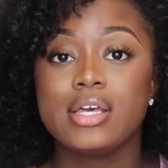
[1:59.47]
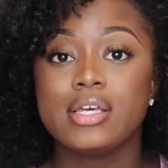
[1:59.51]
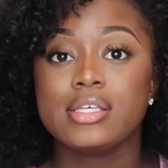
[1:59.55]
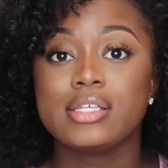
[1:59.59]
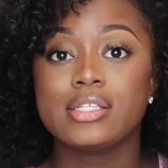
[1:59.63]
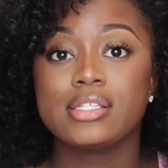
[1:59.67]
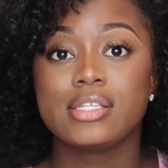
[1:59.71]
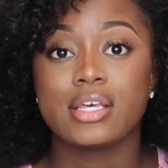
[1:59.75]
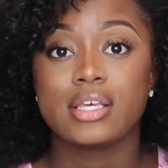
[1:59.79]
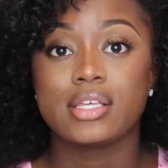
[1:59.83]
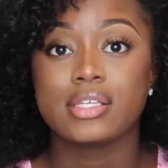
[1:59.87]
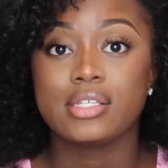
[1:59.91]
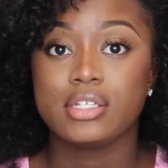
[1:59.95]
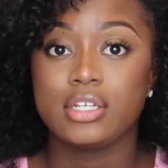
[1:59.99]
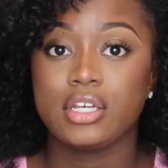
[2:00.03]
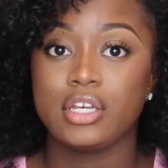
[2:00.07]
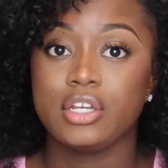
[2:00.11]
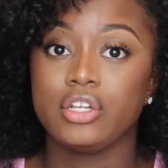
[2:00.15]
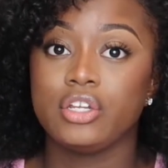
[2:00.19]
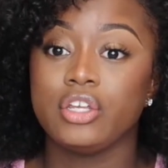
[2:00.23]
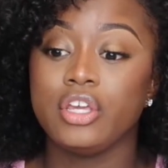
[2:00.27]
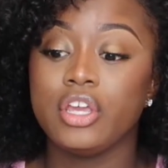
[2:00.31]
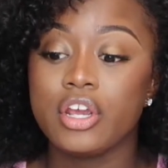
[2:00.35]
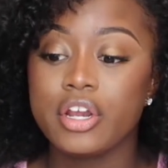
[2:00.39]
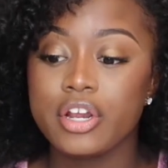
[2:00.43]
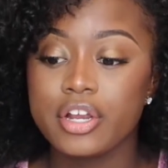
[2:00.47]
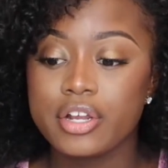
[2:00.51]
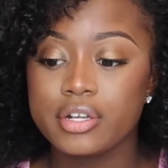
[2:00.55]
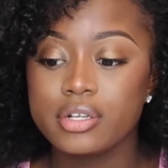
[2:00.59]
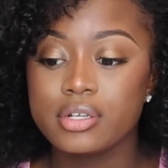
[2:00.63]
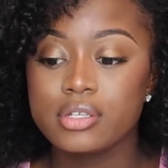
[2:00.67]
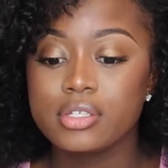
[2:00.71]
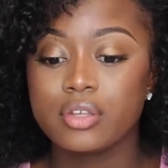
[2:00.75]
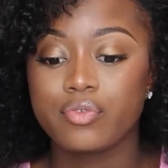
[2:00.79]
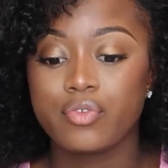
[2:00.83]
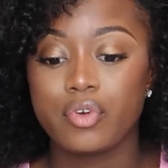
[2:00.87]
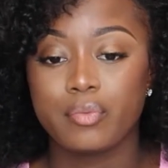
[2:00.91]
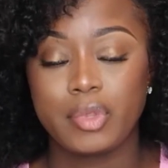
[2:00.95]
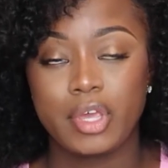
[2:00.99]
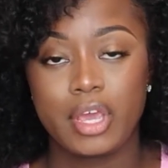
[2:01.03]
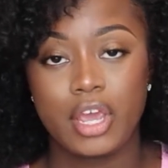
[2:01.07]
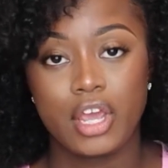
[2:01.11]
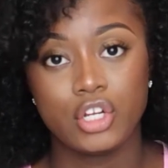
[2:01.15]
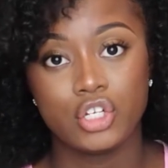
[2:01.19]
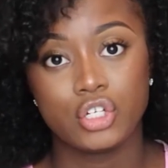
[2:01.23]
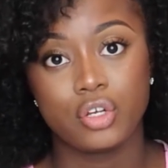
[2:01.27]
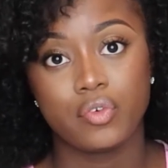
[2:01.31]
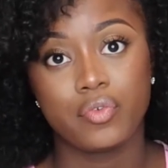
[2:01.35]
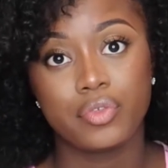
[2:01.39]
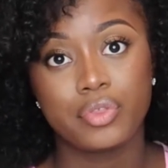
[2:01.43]
16 years, from the
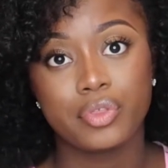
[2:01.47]
age of